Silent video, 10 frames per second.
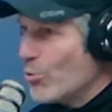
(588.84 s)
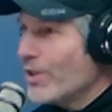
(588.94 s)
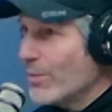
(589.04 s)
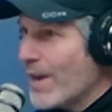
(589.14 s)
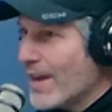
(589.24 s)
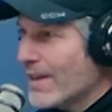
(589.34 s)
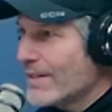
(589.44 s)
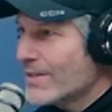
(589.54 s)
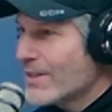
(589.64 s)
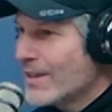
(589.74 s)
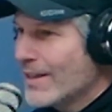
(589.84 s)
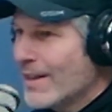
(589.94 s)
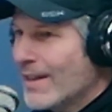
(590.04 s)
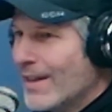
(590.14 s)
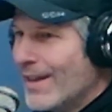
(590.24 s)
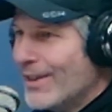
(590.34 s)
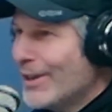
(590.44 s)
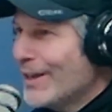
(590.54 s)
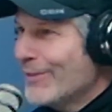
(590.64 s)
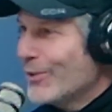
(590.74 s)
the only rankings,
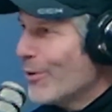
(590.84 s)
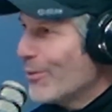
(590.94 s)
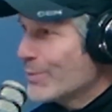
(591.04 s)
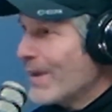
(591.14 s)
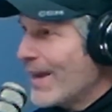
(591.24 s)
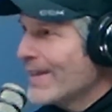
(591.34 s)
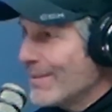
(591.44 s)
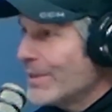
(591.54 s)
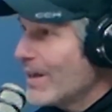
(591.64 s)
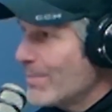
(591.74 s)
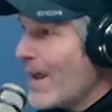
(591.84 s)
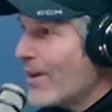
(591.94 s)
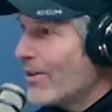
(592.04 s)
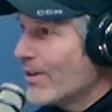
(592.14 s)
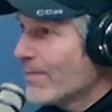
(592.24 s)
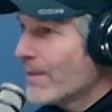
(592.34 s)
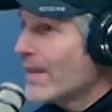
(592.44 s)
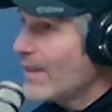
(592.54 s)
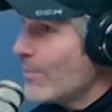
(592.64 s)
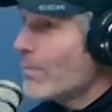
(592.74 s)
and you didn't even know what was behind it, but it mattered.
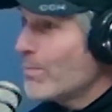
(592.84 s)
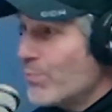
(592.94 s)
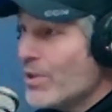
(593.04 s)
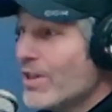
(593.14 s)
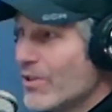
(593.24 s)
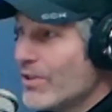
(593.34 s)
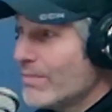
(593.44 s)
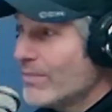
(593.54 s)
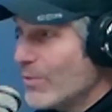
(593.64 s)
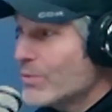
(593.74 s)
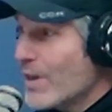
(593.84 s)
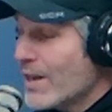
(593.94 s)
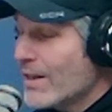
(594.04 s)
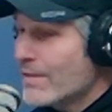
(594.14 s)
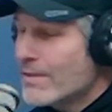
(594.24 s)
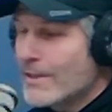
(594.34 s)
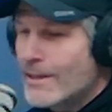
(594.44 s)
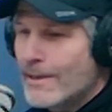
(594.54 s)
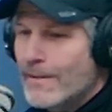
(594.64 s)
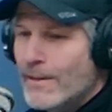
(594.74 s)
And they were pretty good, those rankings.
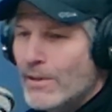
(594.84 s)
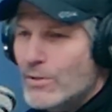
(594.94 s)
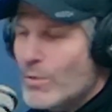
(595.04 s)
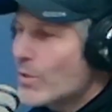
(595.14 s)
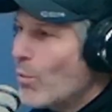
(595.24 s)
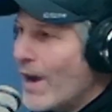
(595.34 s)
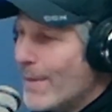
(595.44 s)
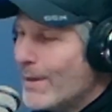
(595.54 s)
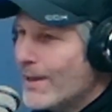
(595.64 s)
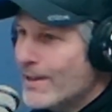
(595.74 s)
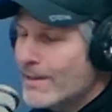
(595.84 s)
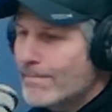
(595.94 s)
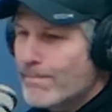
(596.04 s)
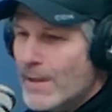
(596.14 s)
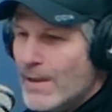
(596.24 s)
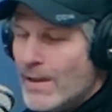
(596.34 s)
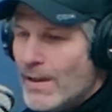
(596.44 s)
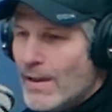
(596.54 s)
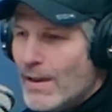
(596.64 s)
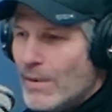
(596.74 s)
There's always a why behind it.
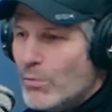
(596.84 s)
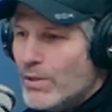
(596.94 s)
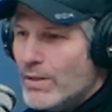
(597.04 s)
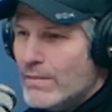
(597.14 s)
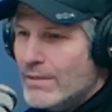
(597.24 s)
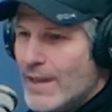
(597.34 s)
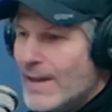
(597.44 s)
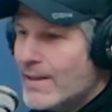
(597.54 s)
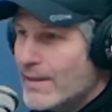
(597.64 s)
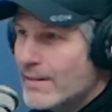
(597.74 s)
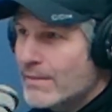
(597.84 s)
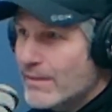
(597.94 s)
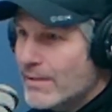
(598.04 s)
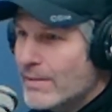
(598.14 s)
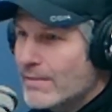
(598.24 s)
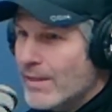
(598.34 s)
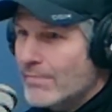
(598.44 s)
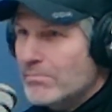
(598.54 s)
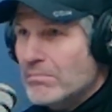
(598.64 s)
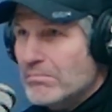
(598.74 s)
And with Tonka,
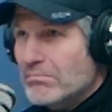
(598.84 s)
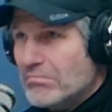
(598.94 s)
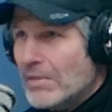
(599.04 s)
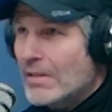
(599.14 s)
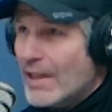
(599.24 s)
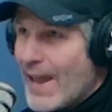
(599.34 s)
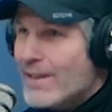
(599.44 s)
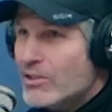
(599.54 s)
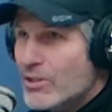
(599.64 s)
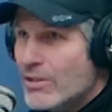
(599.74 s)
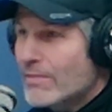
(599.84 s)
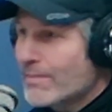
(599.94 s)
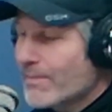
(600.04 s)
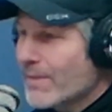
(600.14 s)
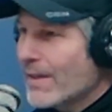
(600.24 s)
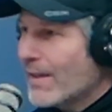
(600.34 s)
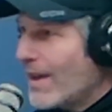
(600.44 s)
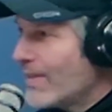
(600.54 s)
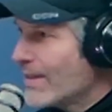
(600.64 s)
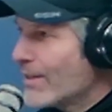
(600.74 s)
last year,
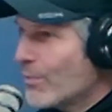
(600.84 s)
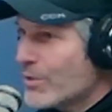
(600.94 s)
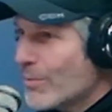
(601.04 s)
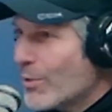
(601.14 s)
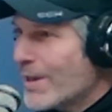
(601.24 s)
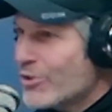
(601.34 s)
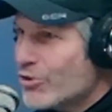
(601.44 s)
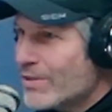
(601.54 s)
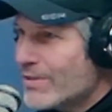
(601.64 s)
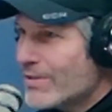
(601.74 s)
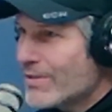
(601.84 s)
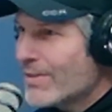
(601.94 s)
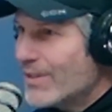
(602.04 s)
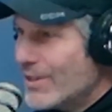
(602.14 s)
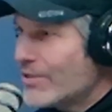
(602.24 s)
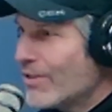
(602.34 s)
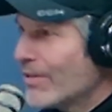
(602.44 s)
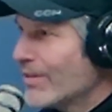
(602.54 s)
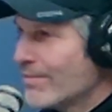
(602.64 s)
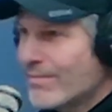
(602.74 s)
I think there were some questions.
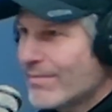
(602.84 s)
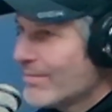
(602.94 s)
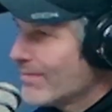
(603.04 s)
This year,